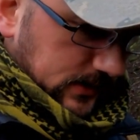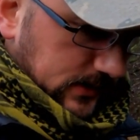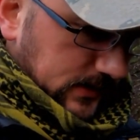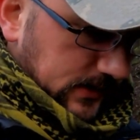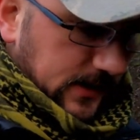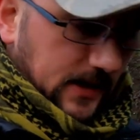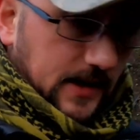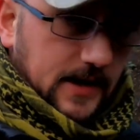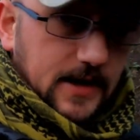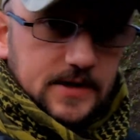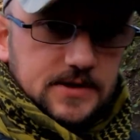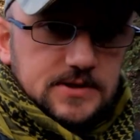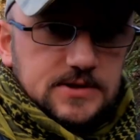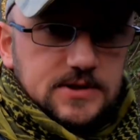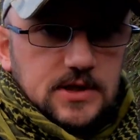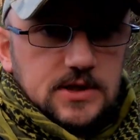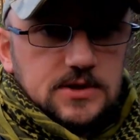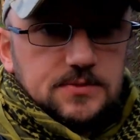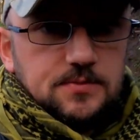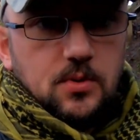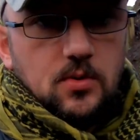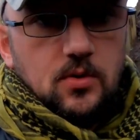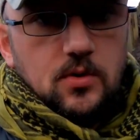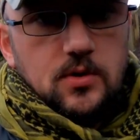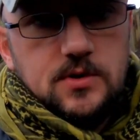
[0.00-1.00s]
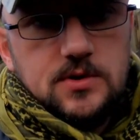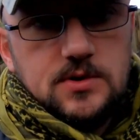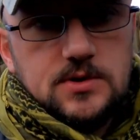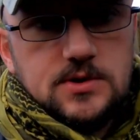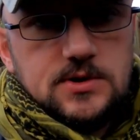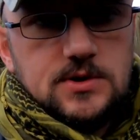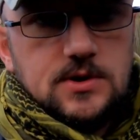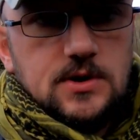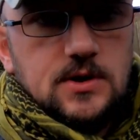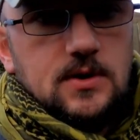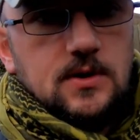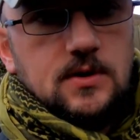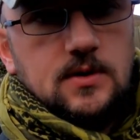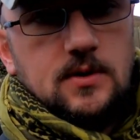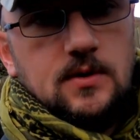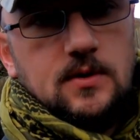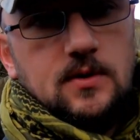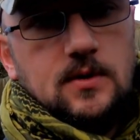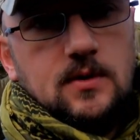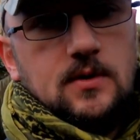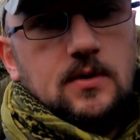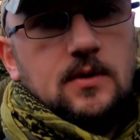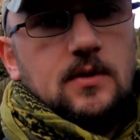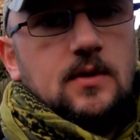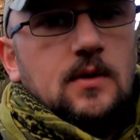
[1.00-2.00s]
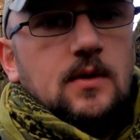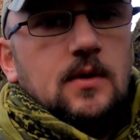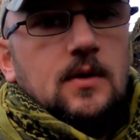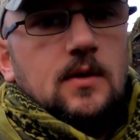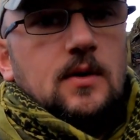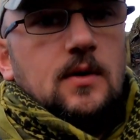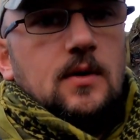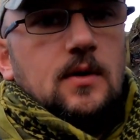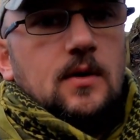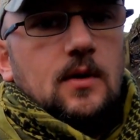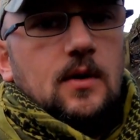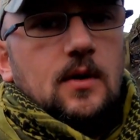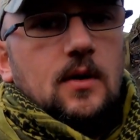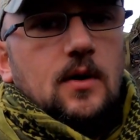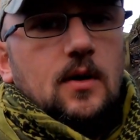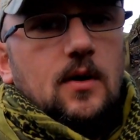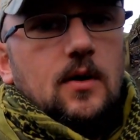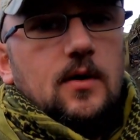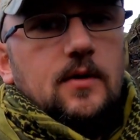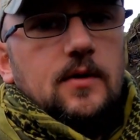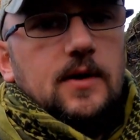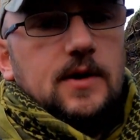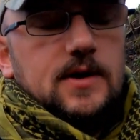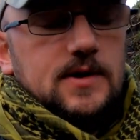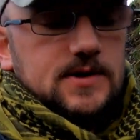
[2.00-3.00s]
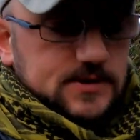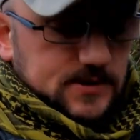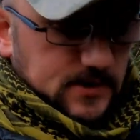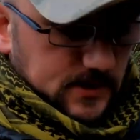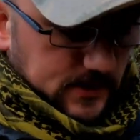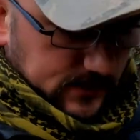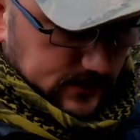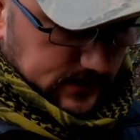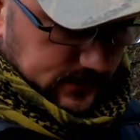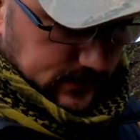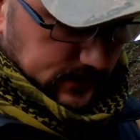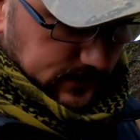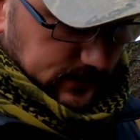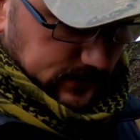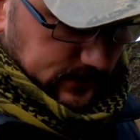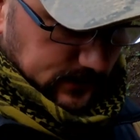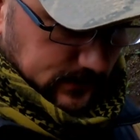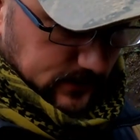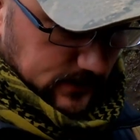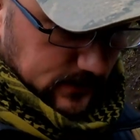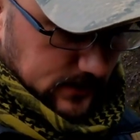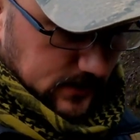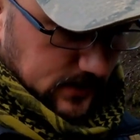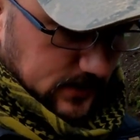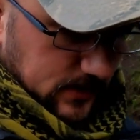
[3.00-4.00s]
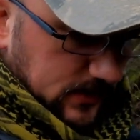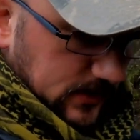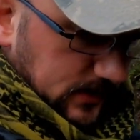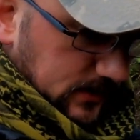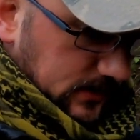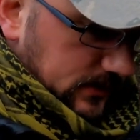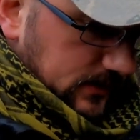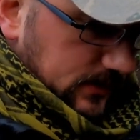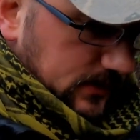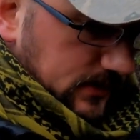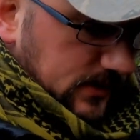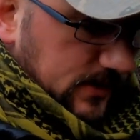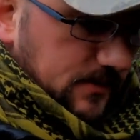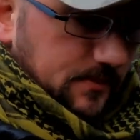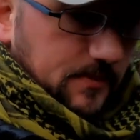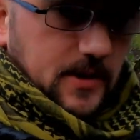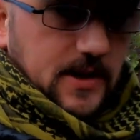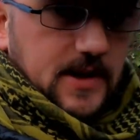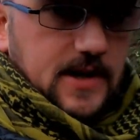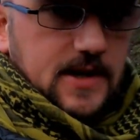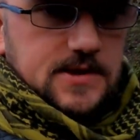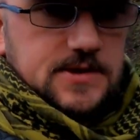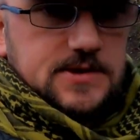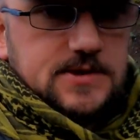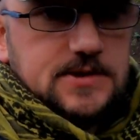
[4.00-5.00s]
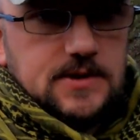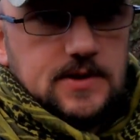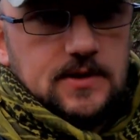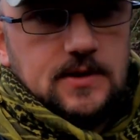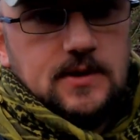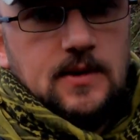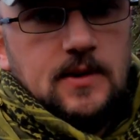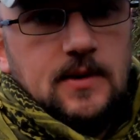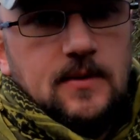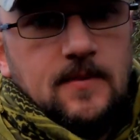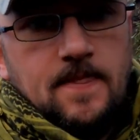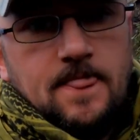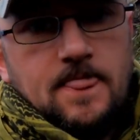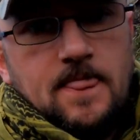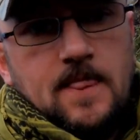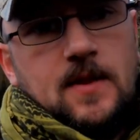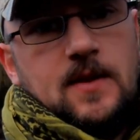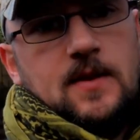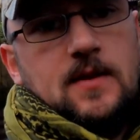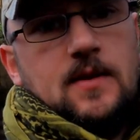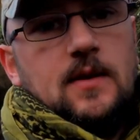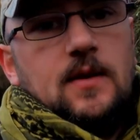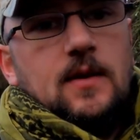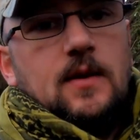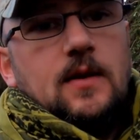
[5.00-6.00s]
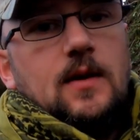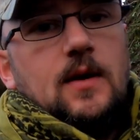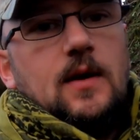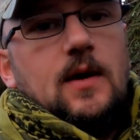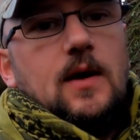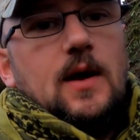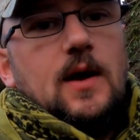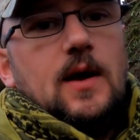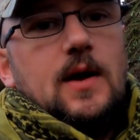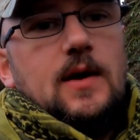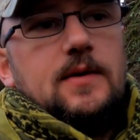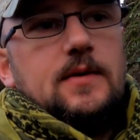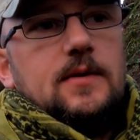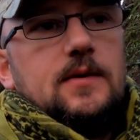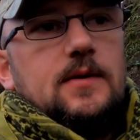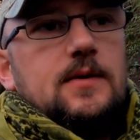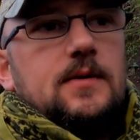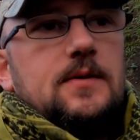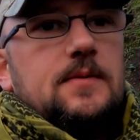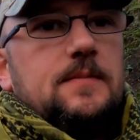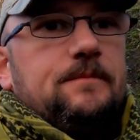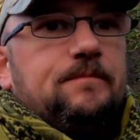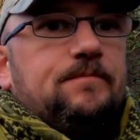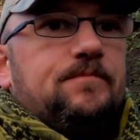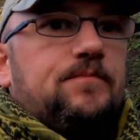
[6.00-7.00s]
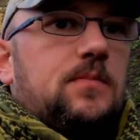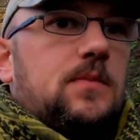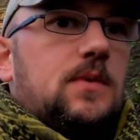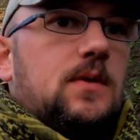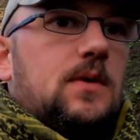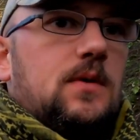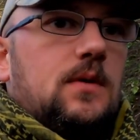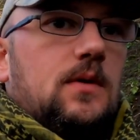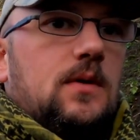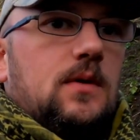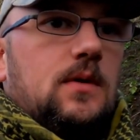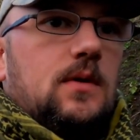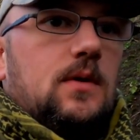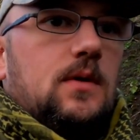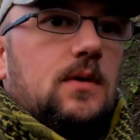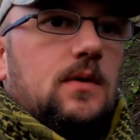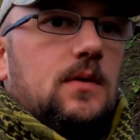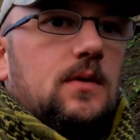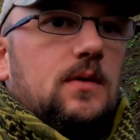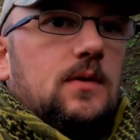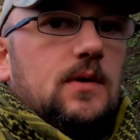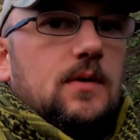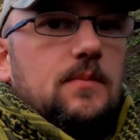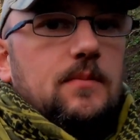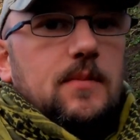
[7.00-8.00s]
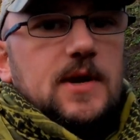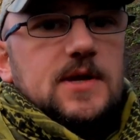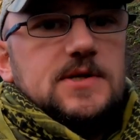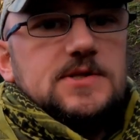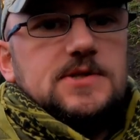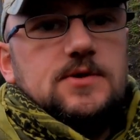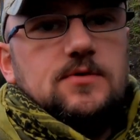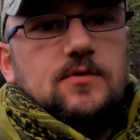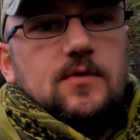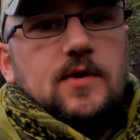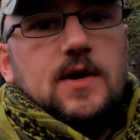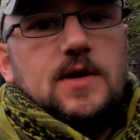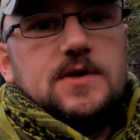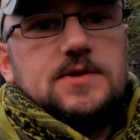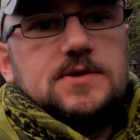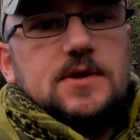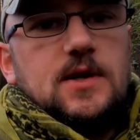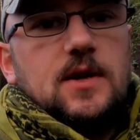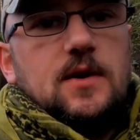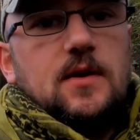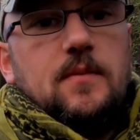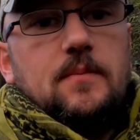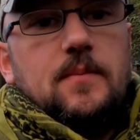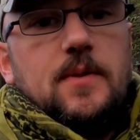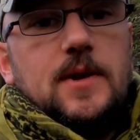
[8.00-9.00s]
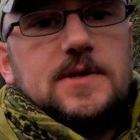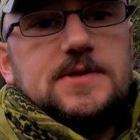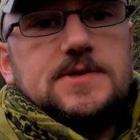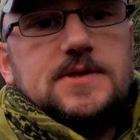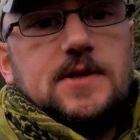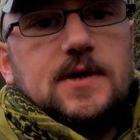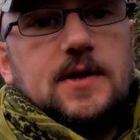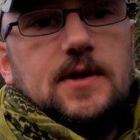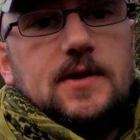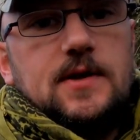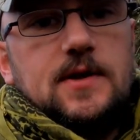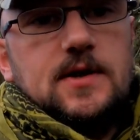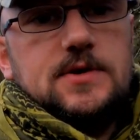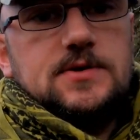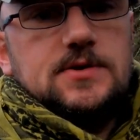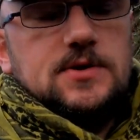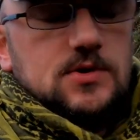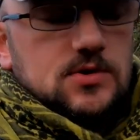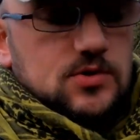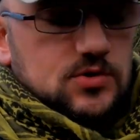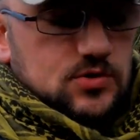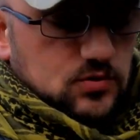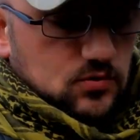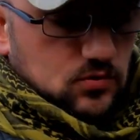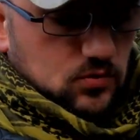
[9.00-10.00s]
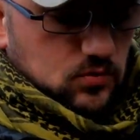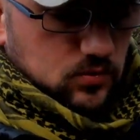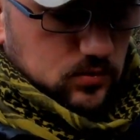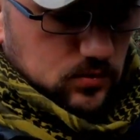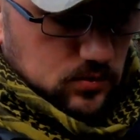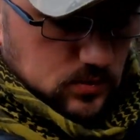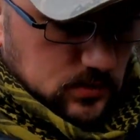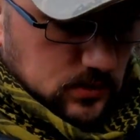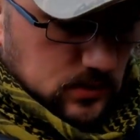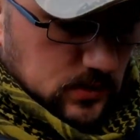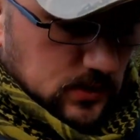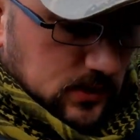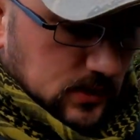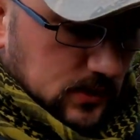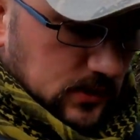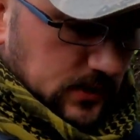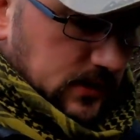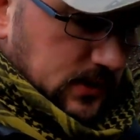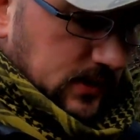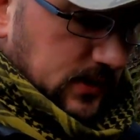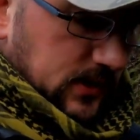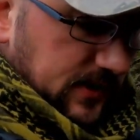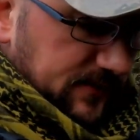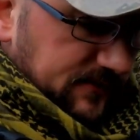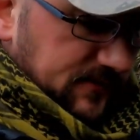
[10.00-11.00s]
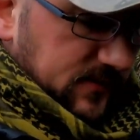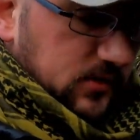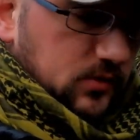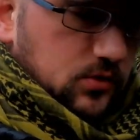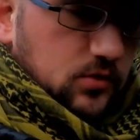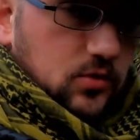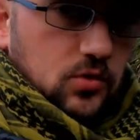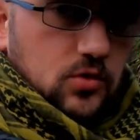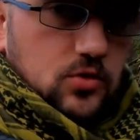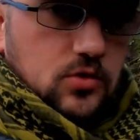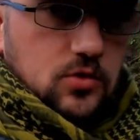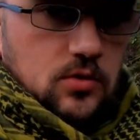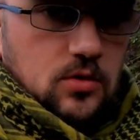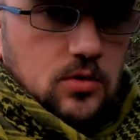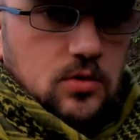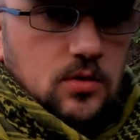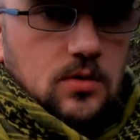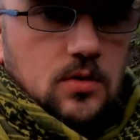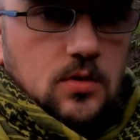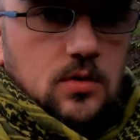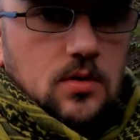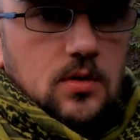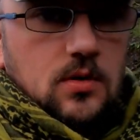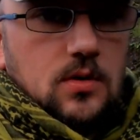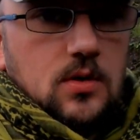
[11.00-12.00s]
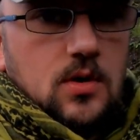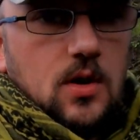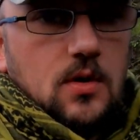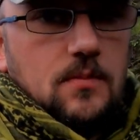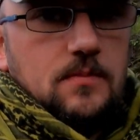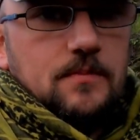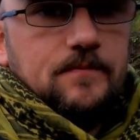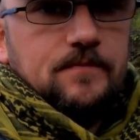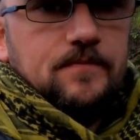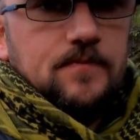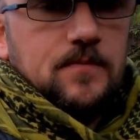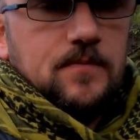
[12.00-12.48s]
The access points aren't exactly the best, and the masonry isn't in the best of condition, so if you do come,